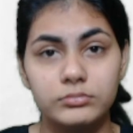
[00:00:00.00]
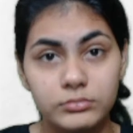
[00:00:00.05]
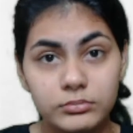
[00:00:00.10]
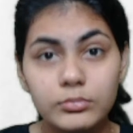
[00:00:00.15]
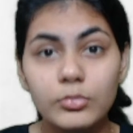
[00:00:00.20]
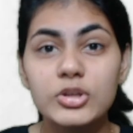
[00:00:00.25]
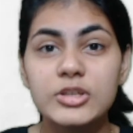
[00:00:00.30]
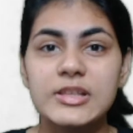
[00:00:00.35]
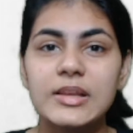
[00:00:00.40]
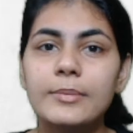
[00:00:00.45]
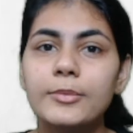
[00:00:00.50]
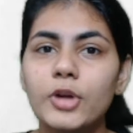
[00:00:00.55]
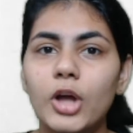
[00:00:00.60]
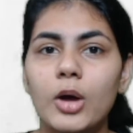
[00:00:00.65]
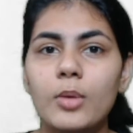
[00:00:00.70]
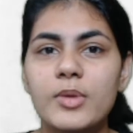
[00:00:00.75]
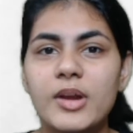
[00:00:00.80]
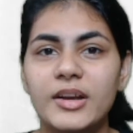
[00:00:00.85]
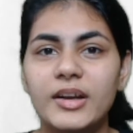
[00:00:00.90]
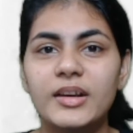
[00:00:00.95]
Muslim
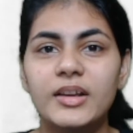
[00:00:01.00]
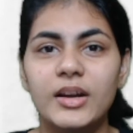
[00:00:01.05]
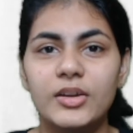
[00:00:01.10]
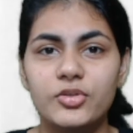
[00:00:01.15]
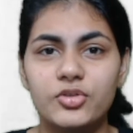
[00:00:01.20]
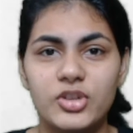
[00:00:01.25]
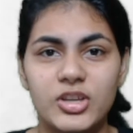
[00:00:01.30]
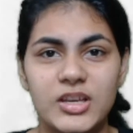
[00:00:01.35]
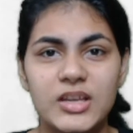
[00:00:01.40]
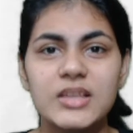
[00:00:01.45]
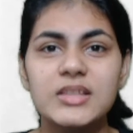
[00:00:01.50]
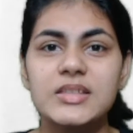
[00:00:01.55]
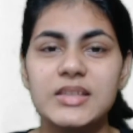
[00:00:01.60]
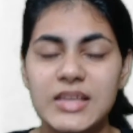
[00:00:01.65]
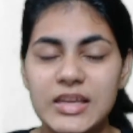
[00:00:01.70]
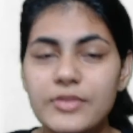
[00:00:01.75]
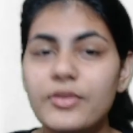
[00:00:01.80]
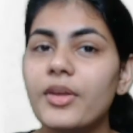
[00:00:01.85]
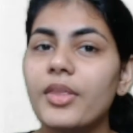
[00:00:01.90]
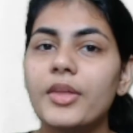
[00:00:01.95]
dominated countries,
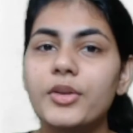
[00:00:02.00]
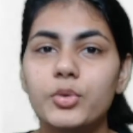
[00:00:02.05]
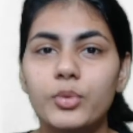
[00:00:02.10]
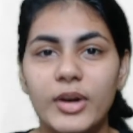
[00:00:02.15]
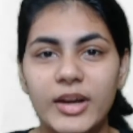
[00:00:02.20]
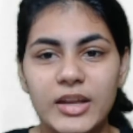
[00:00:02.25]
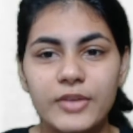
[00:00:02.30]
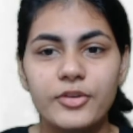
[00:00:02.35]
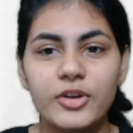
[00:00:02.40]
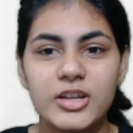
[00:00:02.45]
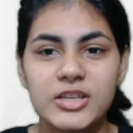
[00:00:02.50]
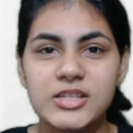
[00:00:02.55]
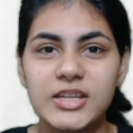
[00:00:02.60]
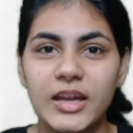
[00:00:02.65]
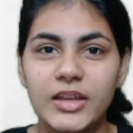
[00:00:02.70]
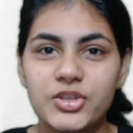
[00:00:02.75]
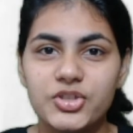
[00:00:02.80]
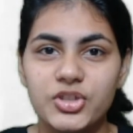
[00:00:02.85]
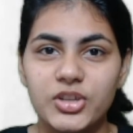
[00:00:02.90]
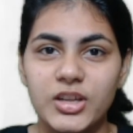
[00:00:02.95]
even in the 21st
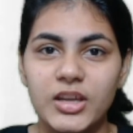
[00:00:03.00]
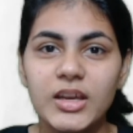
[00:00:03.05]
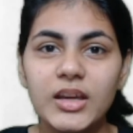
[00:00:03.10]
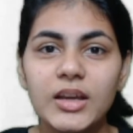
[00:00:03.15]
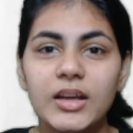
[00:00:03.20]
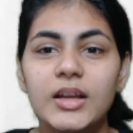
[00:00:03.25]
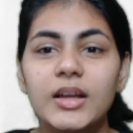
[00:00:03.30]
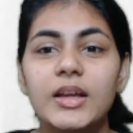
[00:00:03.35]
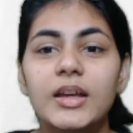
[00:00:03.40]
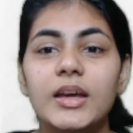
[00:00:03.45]
century,